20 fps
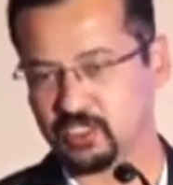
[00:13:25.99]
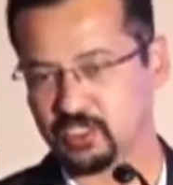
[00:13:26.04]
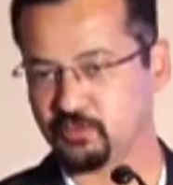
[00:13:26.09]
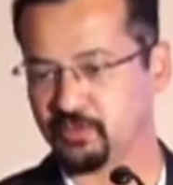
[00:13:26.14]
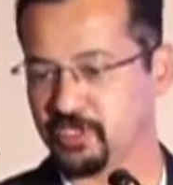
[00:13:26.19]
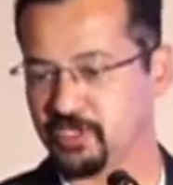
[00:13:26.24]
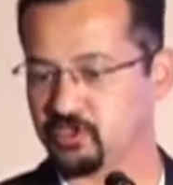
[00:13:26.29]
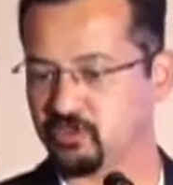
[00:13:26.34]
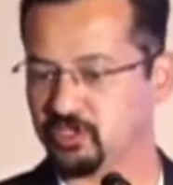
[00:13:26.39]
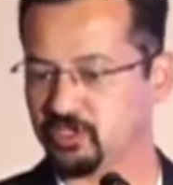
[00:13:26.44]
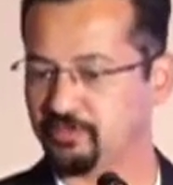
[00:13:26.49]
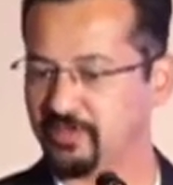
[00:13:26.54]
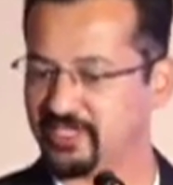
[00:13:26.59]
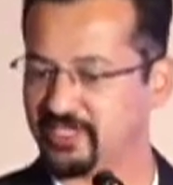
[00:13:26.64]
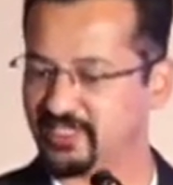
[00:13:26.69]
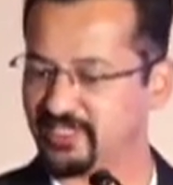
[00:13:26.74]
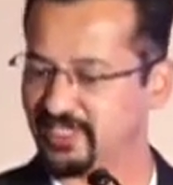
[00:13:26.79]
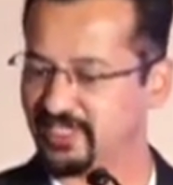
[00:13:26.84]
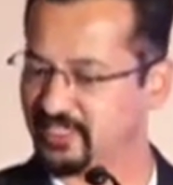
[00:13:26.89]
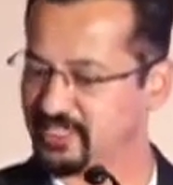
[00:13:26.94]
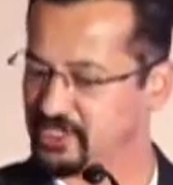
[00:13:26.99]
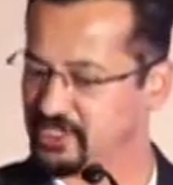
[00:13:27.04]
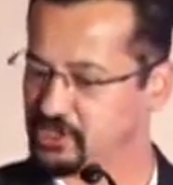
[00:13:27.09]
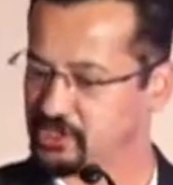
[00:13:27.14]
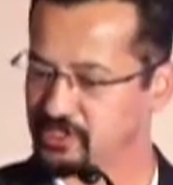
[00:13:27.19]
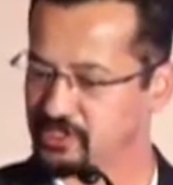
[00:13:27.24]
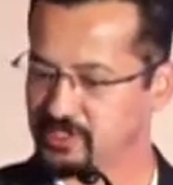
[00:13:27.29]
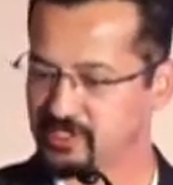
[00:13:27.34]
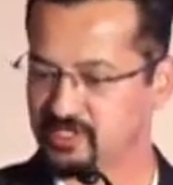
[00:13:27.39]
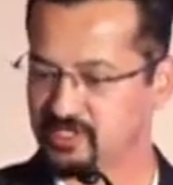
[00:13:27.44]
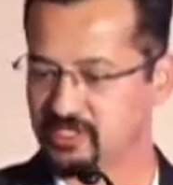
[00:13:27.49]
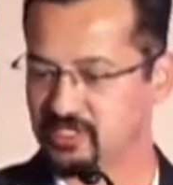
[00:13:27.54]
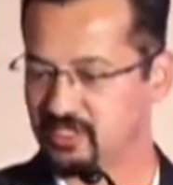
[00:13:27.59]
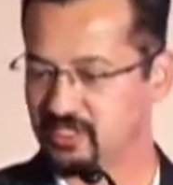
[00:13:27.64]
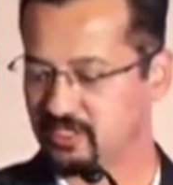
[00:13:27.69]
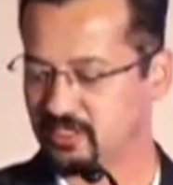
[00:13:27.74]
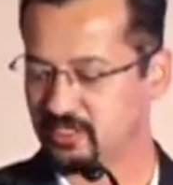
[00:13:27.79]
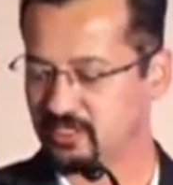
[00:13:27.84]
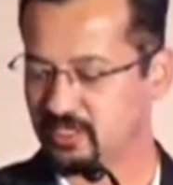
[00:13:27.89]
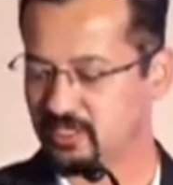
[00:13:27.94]
It's based on the pattern
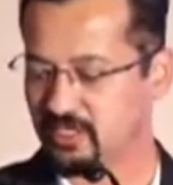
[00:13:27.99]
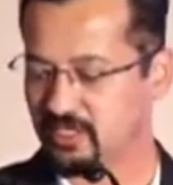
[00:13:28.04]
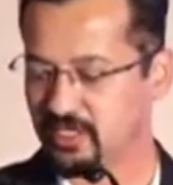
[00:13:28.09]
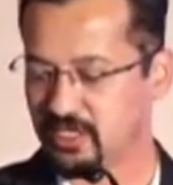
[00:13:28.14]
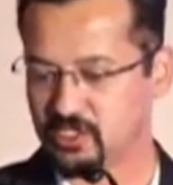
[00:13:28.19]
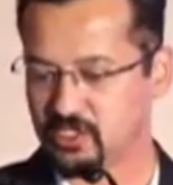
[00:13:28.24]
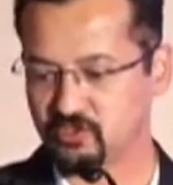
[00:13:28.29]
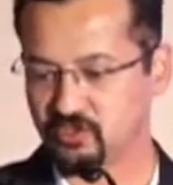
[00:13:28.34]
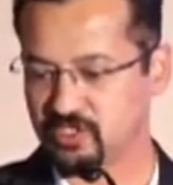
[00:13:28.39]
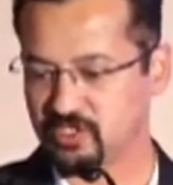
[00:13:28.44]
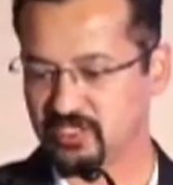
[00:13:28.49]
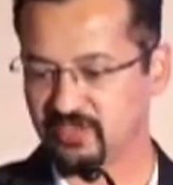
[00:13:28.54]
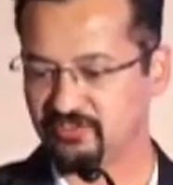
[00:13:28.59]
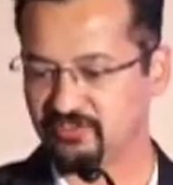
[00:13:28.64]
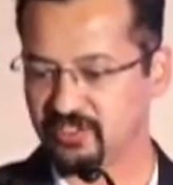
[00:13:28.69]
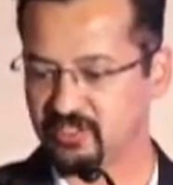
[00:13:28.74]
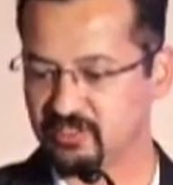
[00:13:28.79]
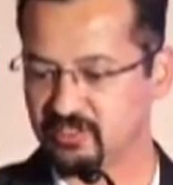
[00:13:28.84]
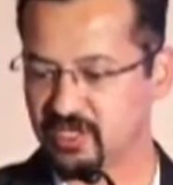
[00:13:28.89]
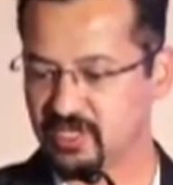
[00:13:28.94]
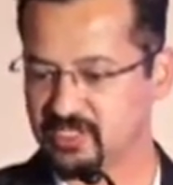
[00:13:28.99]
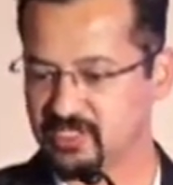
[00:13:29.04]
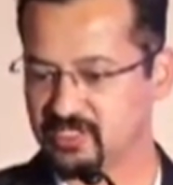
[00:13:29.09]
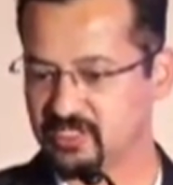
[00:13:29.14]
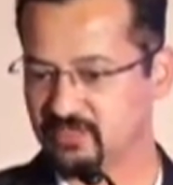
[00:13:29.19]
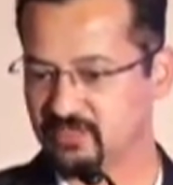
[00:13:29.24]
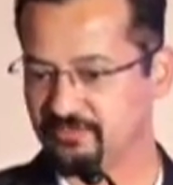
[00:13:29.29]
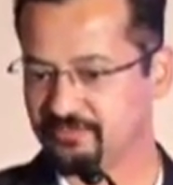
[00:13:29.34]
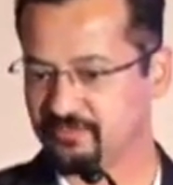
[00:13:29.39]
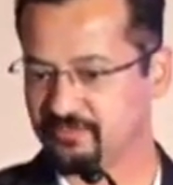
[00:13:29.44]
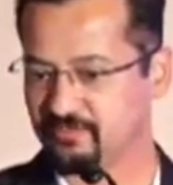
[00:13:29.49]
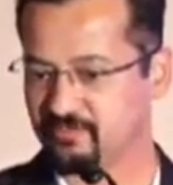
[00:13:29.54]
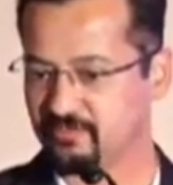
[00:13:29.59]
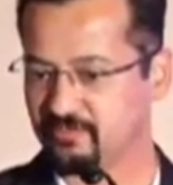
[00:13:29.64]
recognitions. It's not a difficult task.